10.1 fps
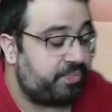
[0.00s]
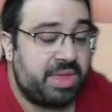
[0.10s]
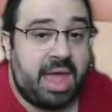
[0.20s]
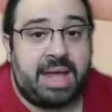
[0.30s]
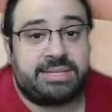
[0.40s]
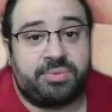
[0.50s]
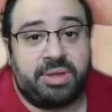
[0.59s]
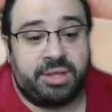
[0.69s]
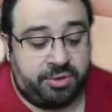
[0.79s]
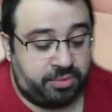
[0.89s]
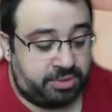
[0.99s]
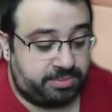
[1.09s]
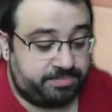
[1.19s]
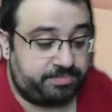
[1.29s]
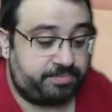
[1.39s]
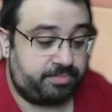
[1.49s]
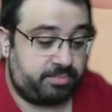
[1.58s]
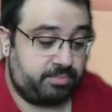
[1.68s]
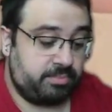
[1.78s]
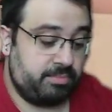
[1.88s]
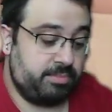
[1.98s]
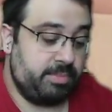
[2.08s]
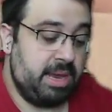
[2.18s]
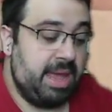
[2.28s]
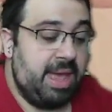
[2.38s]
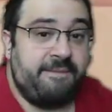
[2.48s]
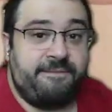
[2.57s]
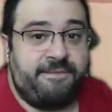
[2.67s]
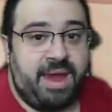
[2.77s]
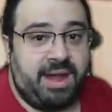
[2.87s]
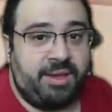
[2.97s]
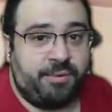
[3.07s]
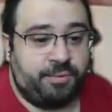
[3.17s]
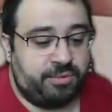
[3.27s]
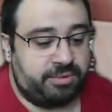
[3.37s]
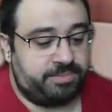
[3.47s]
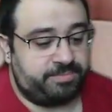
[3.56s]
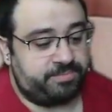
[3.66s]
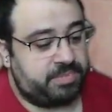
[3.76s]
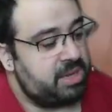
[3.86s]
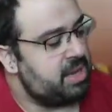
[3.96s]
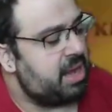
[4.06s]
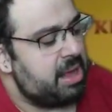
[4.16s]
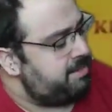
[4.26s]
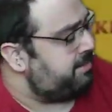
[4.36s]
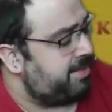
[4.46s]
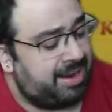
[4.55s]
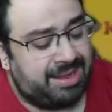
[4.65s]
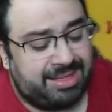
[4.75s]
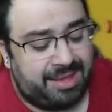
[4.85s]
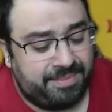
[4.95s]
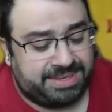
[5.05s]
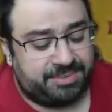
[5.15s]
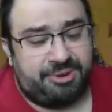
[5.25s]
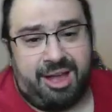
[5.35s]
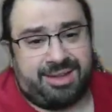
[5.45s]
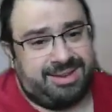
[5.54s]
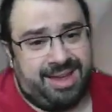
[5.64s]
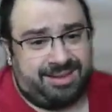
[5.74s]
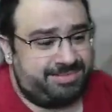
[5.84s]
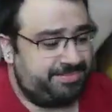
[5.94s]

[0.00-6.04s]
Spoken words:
that's really cool. Very cool. Love me some Crocodile.